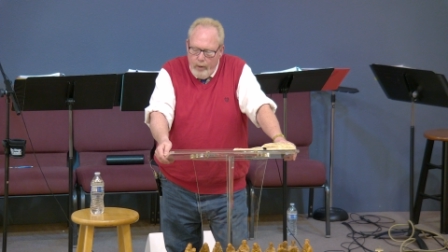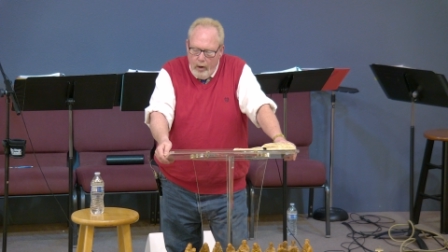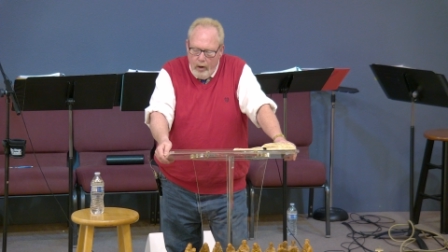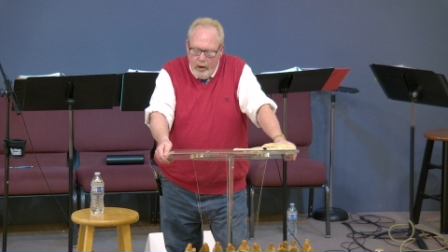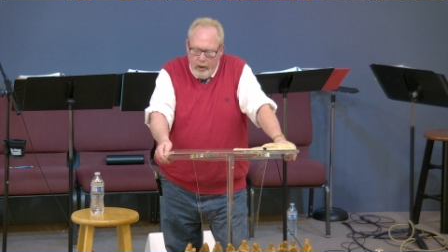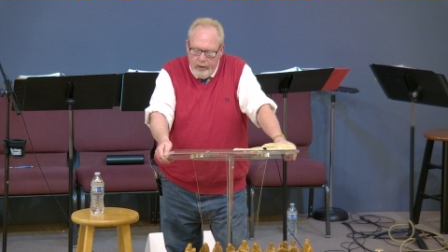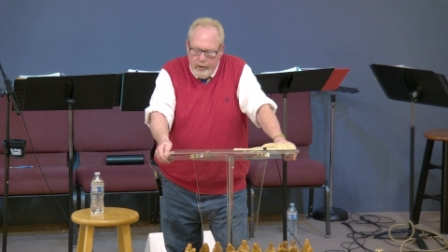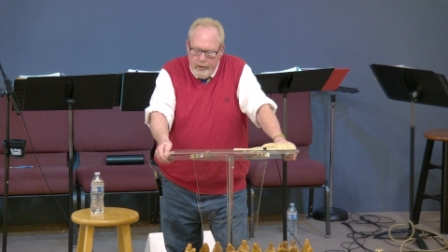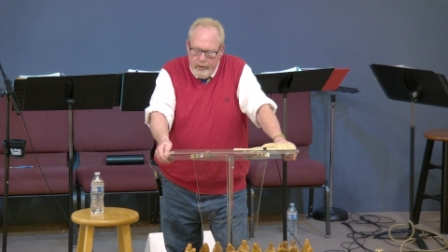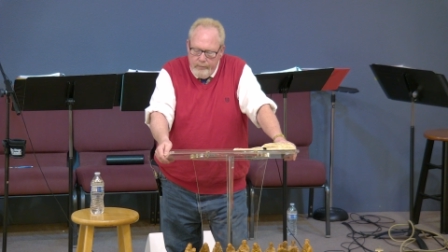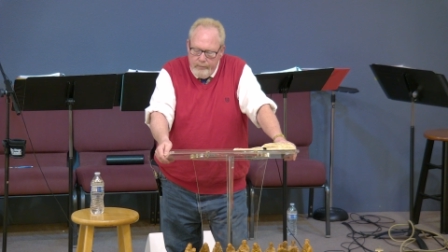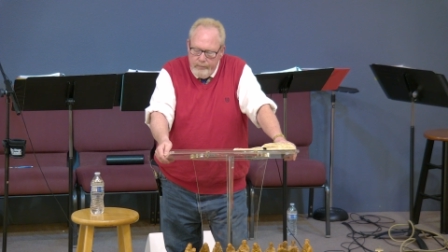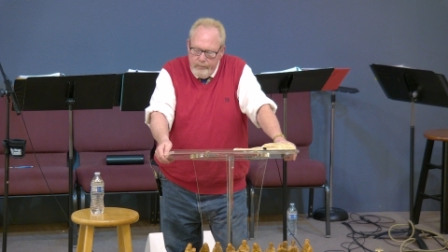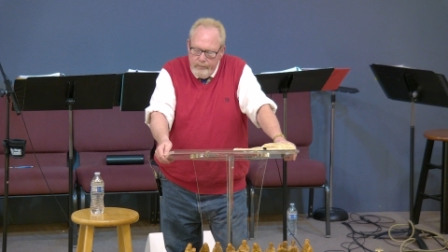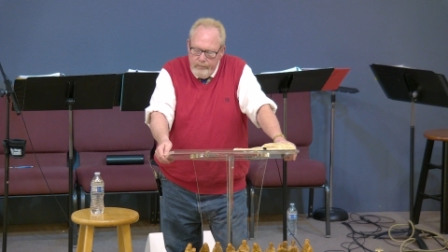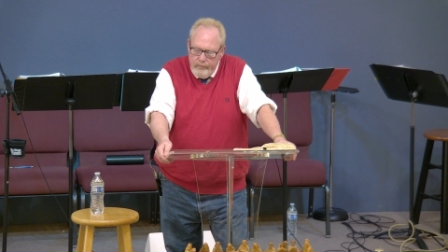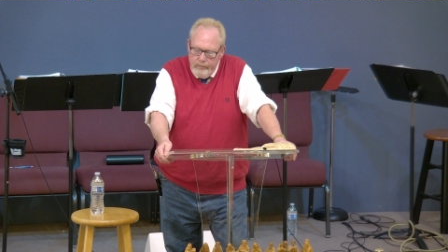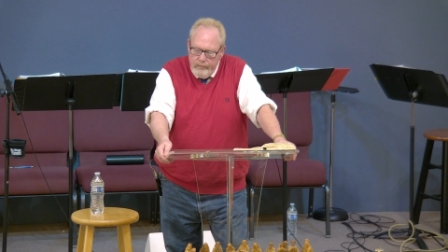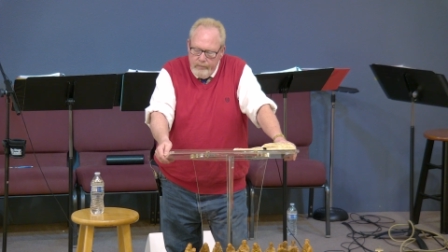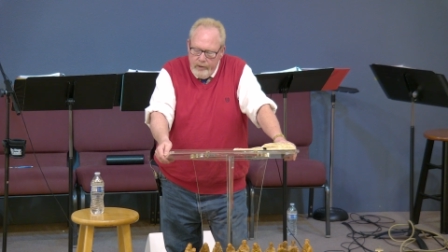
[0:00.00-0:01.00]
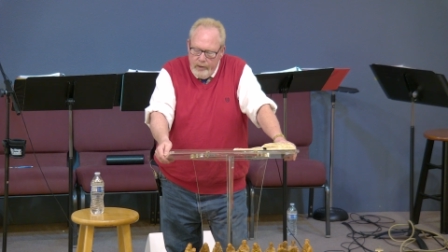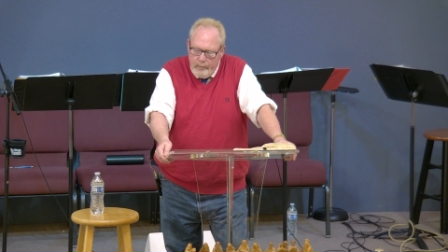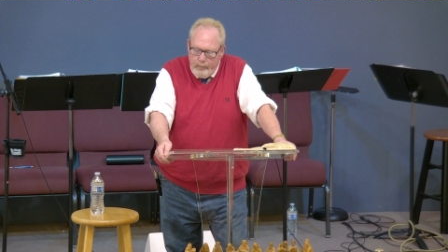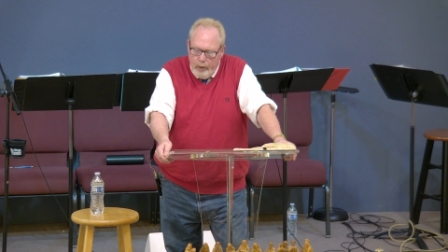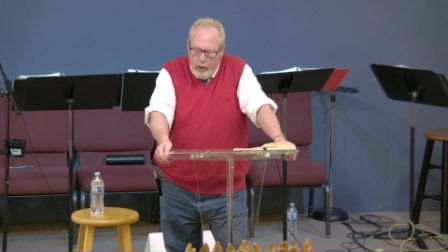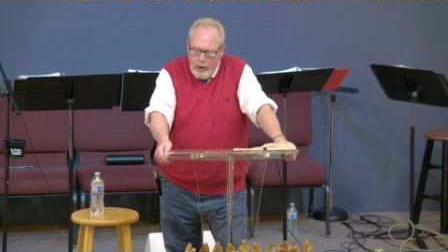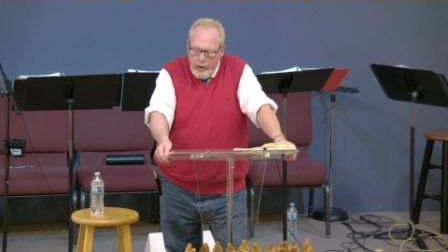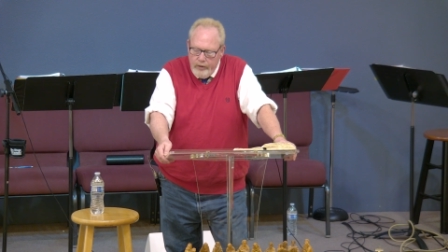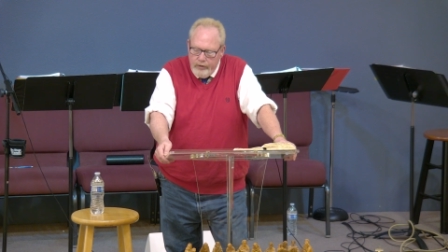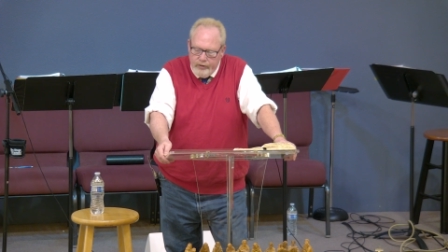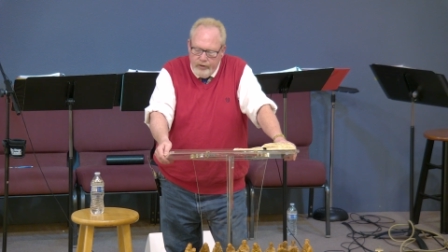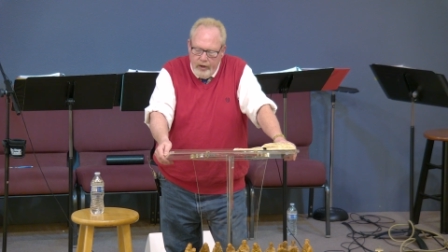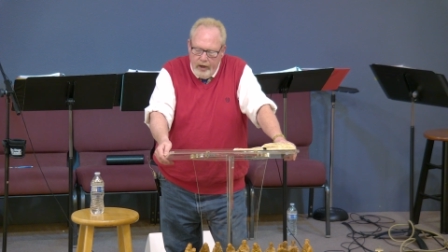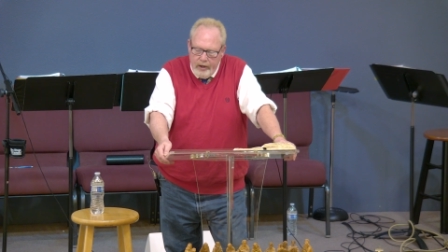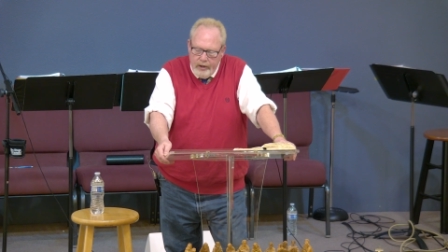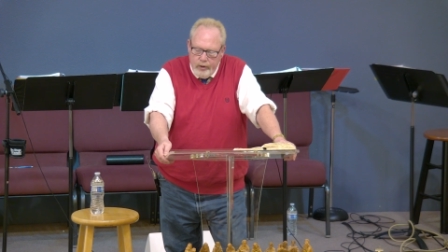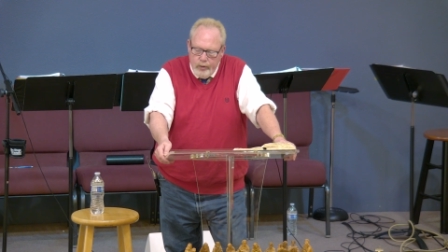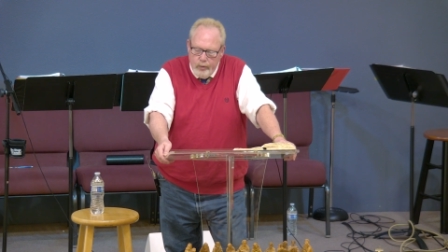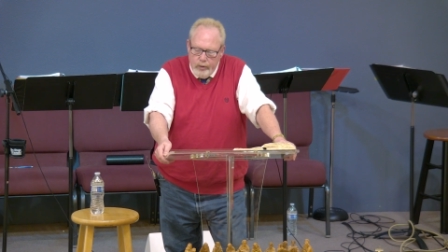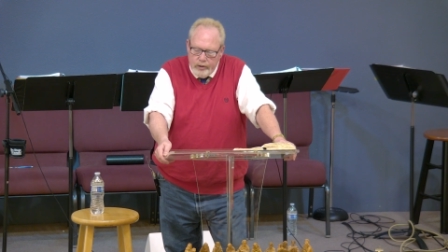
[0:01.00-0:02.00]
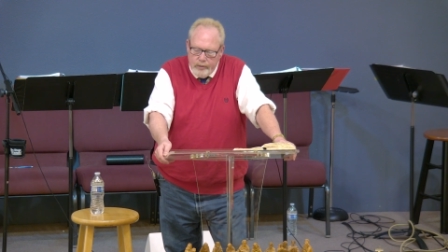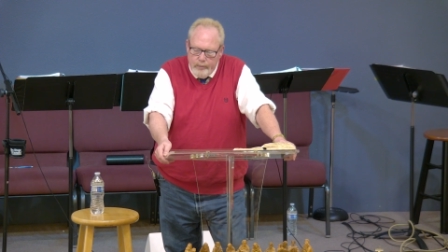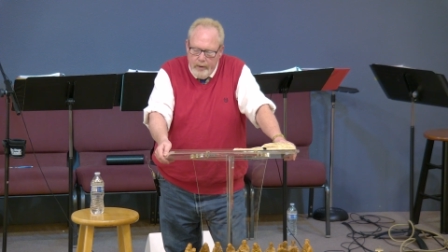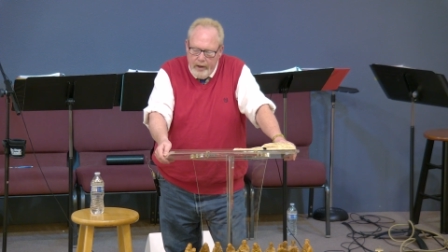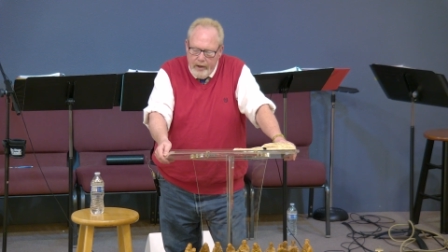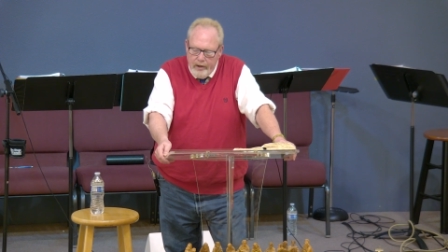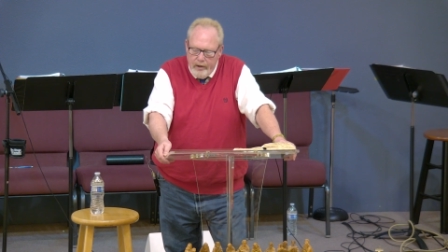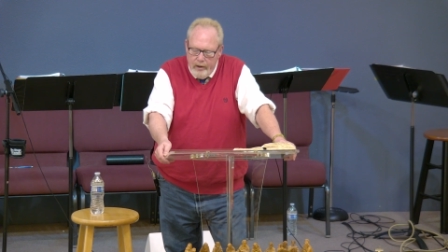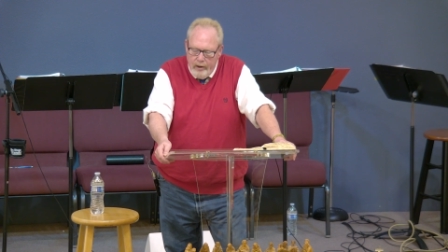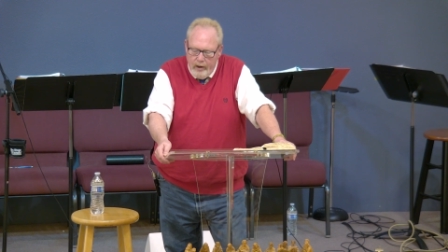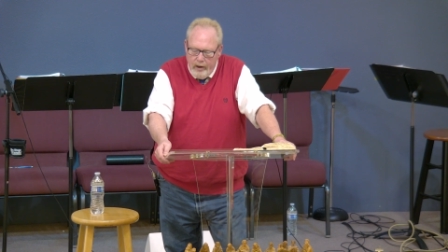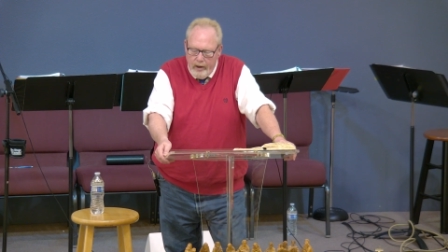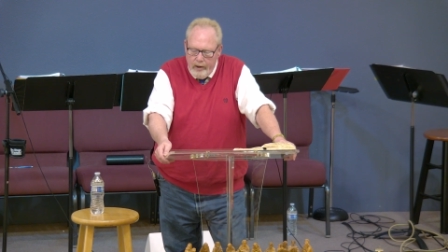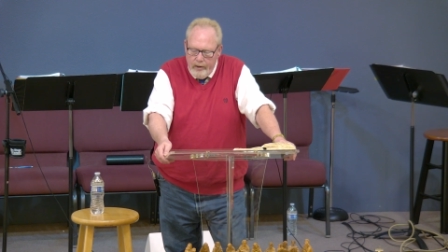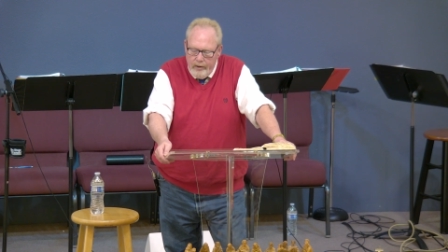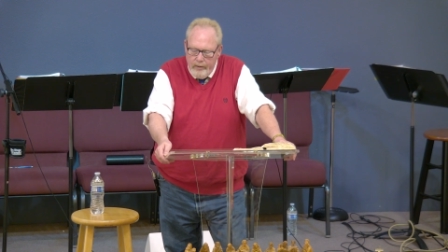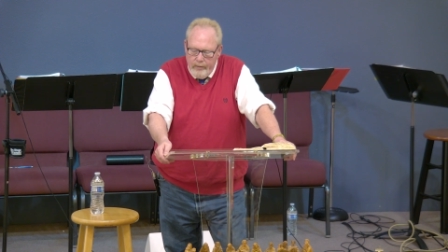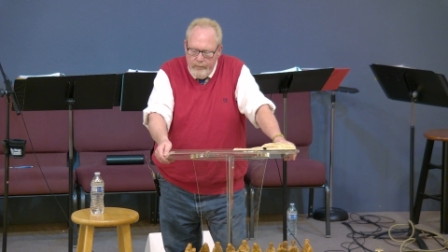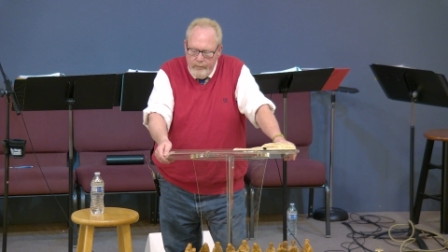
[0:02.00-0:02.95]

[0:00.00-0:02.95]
part, the part assigned to us by God,